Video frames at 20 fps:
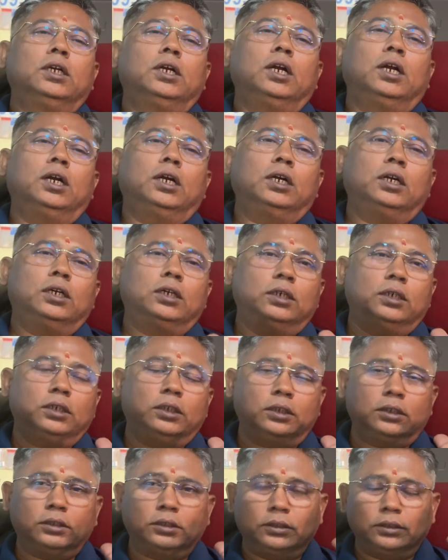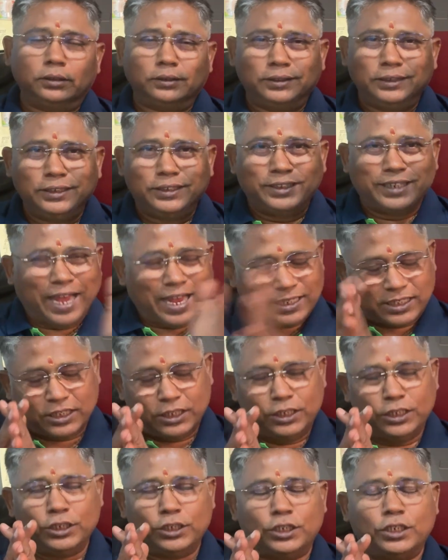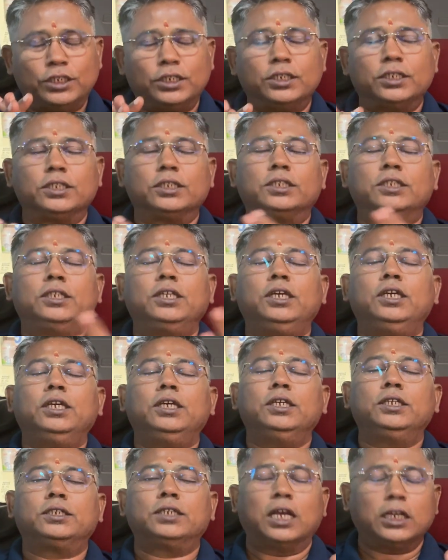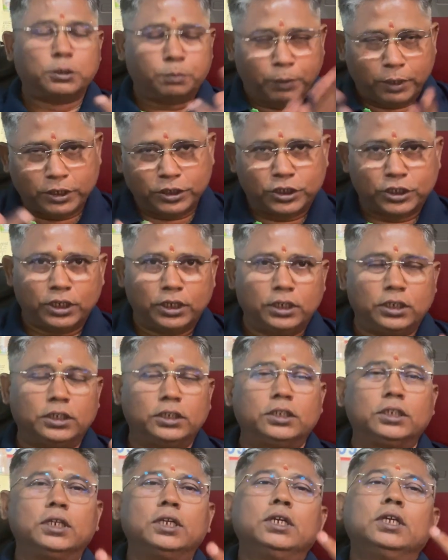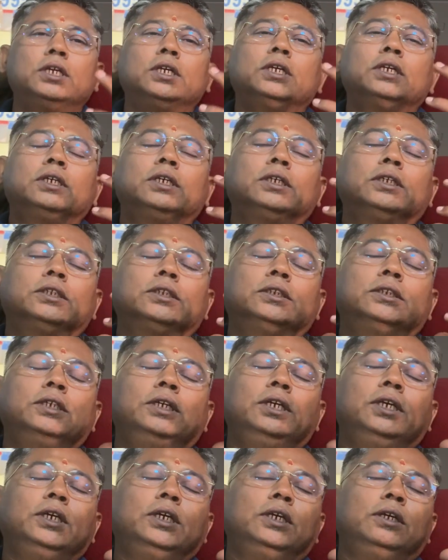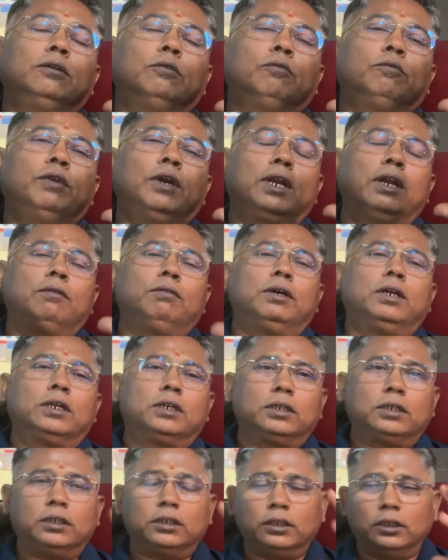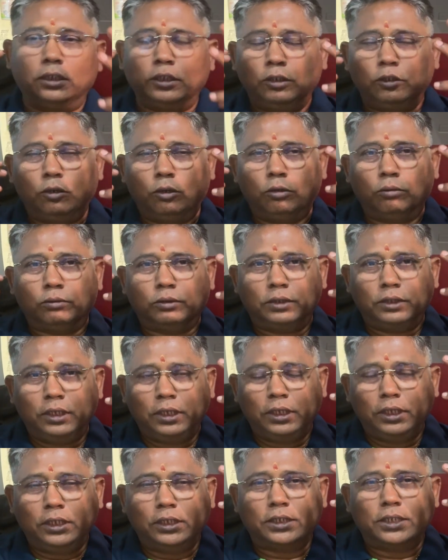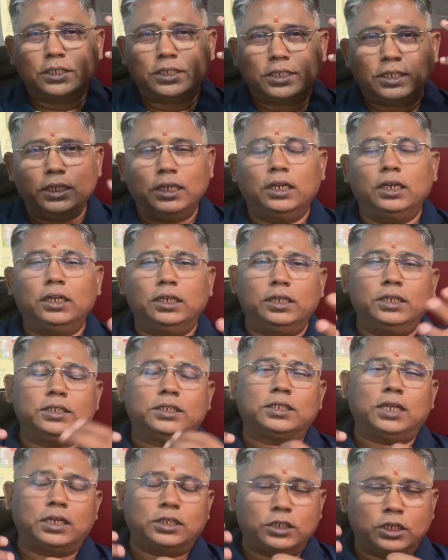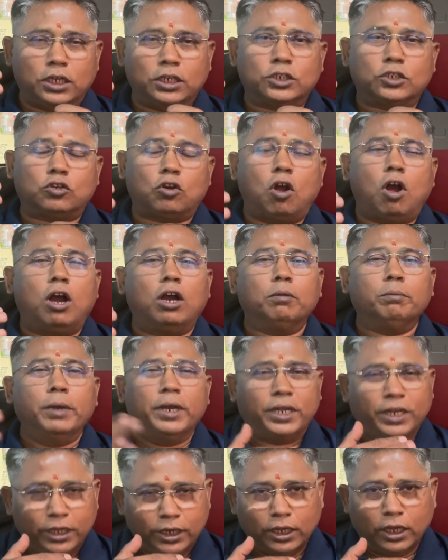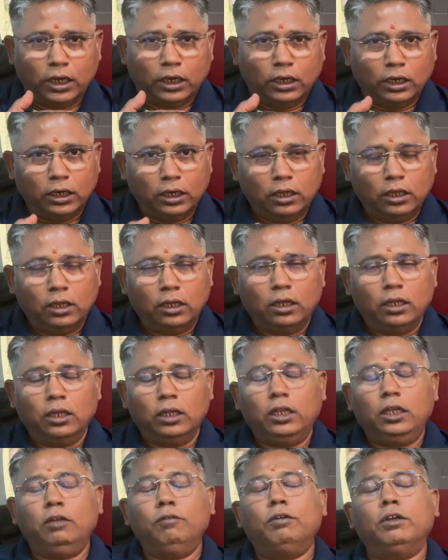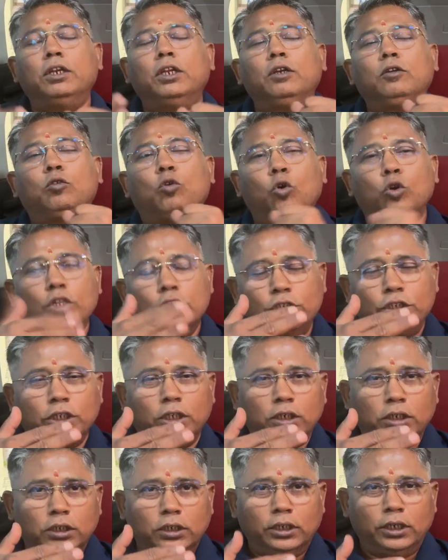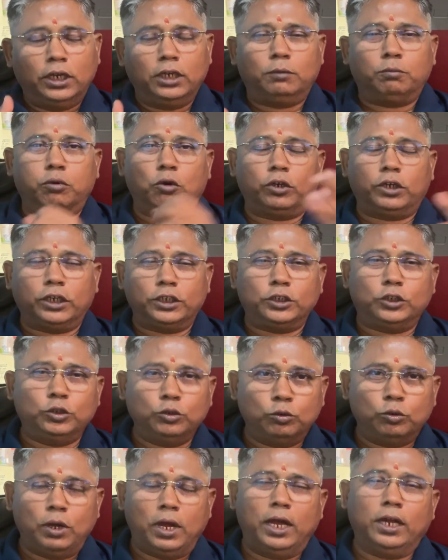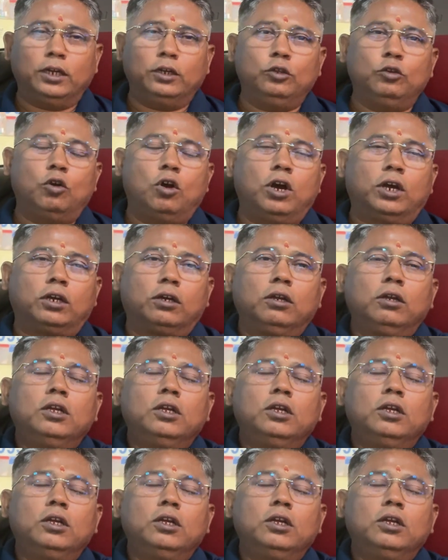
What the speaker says: the chassis, the suspension, wherever the steel is such a strong material. Even in collision, it protects you, and you are